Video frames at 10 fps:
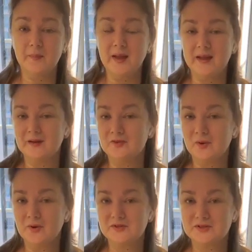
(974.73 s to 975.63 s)

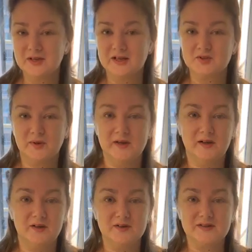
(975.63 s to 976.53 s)
And if you host, you
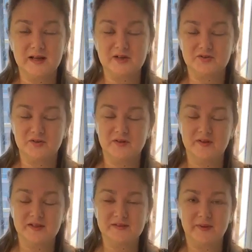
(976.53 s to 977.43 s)
get $20
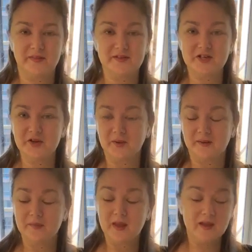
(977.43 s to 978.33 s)
extra in this month in
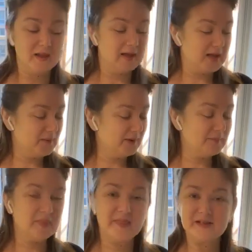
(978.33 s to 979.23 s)
January.
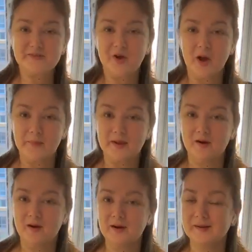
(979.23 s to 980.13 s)
Anyway, thanks for
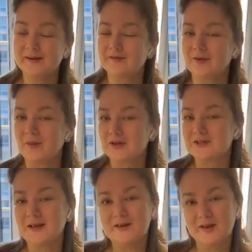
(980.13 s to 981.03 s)
hopping on. If
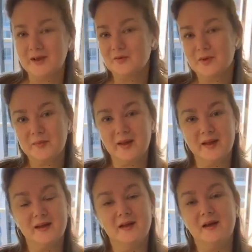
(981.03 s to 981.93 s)
you watch later, hit
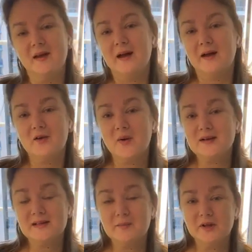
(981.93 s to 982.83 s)
replay.
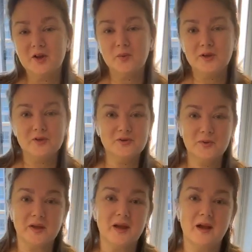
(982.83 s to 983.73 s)
Otherwise, let me know
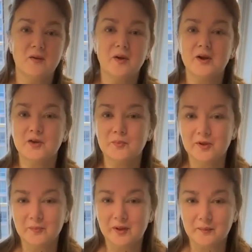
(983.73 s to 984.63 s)
what you're doing. How
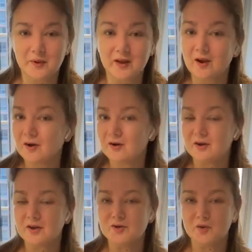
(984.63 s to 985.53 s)
are you meal
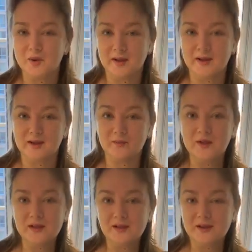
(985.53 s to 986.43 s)
prepping? Are you
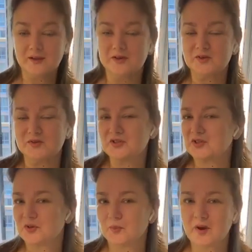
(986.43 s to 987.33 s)
doing it weekly? Are you
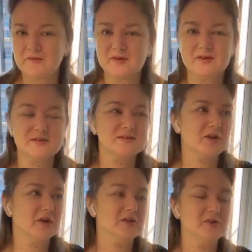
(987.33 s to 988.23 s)
doing just your
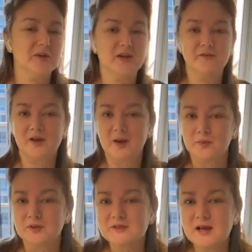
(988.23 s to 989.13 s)
breakfast? Are you doing it
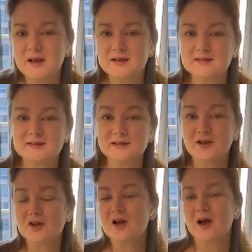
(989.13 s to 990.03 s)
every couple of
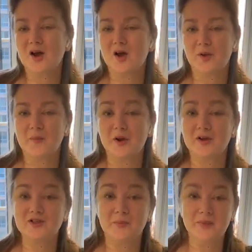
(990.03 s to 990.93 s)
days?
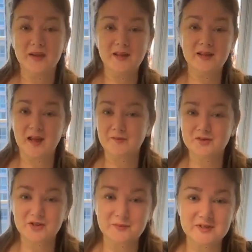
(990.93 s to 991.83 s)
Are you jumping
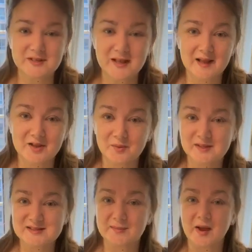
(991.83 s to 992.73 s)
in? You haven't jumped in
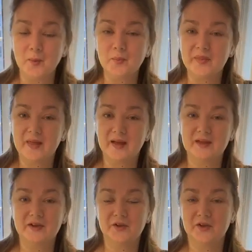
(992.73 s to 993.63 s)
yet. You want some help
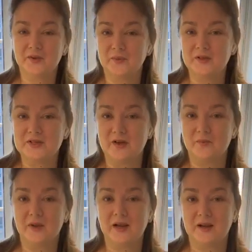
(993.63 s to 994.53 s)
with that? You know, you can
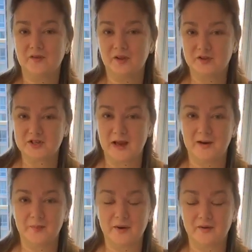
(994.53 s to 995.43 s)
reach out. We can have a
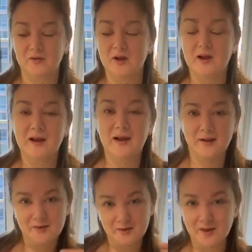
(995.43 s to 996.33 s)
little chat about
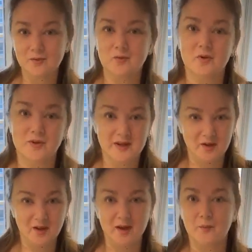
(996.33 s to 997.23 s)
how you can get
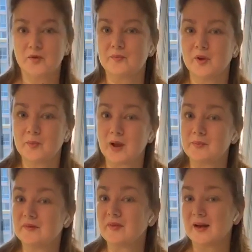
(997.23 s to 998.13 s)
rolling with
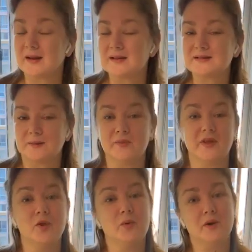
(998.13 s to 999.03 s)
meal prep if that
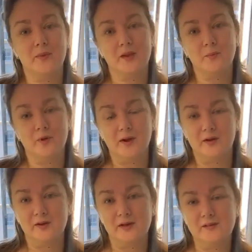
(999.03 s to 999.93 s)
is something you want to make
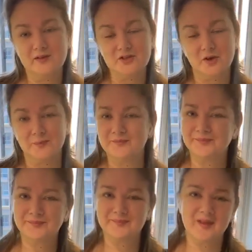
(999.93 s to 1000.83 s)
a priority this
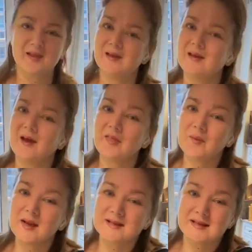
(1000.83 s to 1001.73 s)
year.
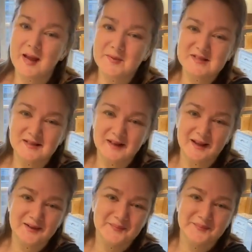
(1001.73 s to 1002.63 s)
Otherwise, happy
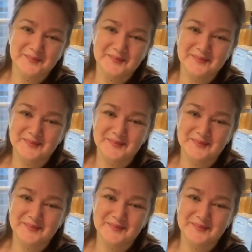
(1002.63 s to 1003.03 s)
Sunday.